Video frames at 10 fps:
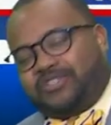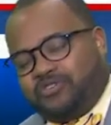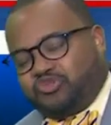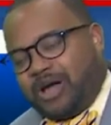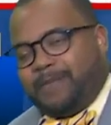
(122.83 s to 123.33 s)
to
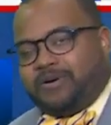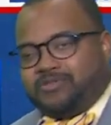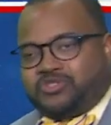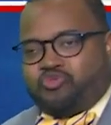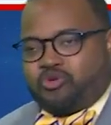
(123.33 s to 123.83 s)
a tropical
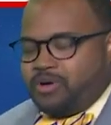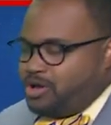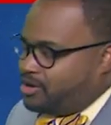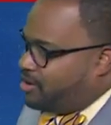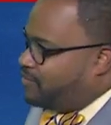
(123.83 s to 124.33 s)
storm
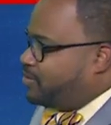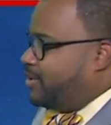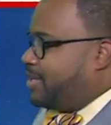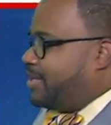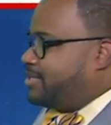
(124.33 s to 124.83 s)
over the
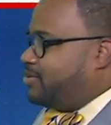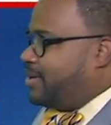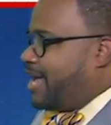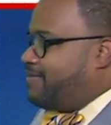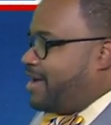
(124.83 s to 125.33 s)
weekend. So we
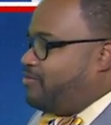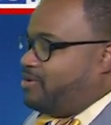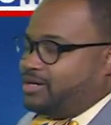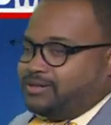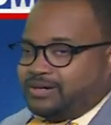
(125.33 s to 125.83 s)
have had
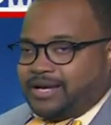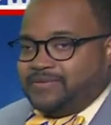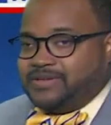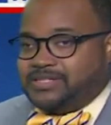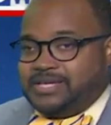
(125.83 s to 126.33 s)
one
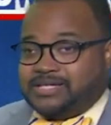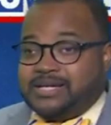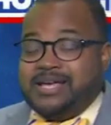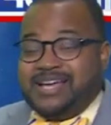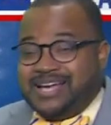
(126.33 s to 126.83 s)
hurricane this season,
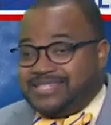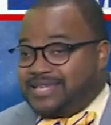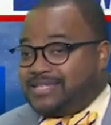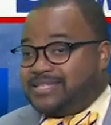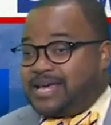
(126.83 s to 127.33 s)
a
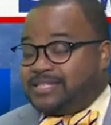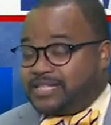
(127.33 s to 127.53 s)
season that's